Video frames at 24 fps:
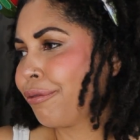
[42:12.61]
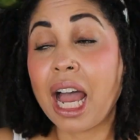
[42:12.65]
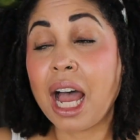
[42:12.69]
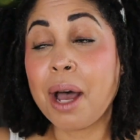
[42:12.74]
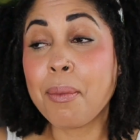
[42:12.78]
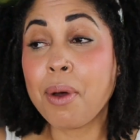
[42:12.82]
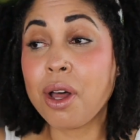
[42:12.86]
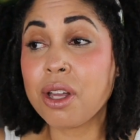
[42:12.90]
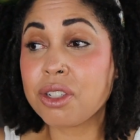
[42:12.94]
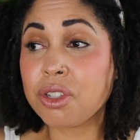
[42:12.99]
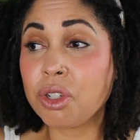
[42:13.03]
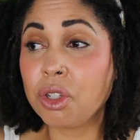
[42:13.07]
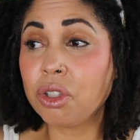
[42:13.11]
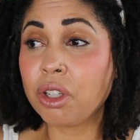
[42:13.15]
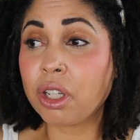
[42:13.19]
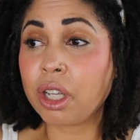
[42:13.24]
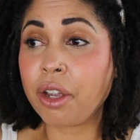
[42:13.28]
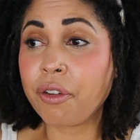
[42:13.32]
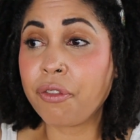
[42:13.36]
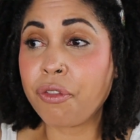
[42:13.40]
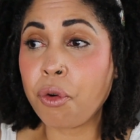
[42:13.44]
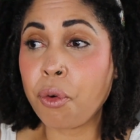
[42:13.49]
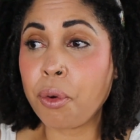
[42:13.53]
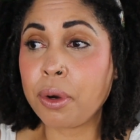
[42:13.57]
I'm also
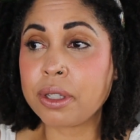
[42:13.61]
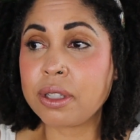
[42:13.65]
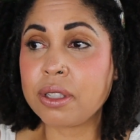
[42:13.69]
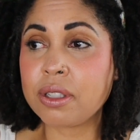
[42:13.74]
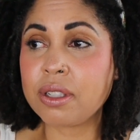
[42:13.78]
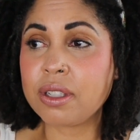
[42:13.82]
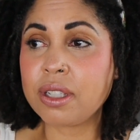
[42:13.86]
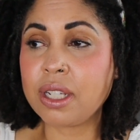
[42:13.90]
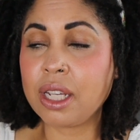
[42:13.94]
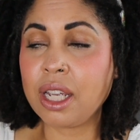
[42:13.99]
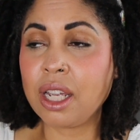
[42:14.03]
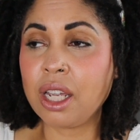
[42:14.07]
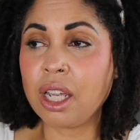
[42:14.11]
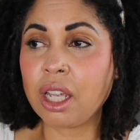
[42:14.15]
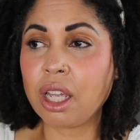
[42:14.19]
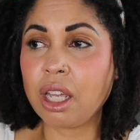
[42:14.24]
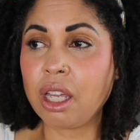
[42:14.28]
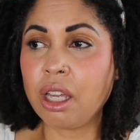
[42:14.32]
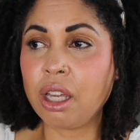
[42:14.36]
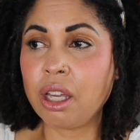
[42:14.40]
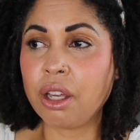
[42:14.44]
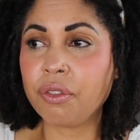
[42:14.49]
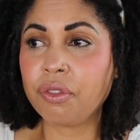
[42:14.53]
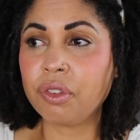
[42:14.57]
looking forward to seeing
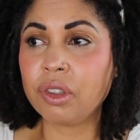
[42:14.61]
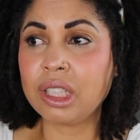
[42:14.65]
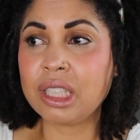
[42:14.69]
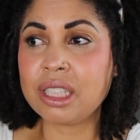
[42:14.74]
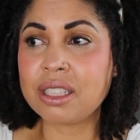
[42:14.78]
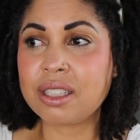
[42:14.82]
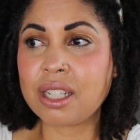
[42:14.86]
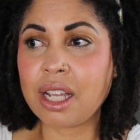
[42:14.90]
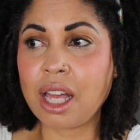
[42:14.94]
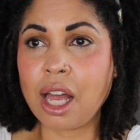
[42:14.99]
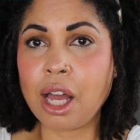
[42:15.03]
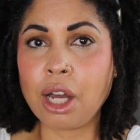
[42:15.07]
if Lisa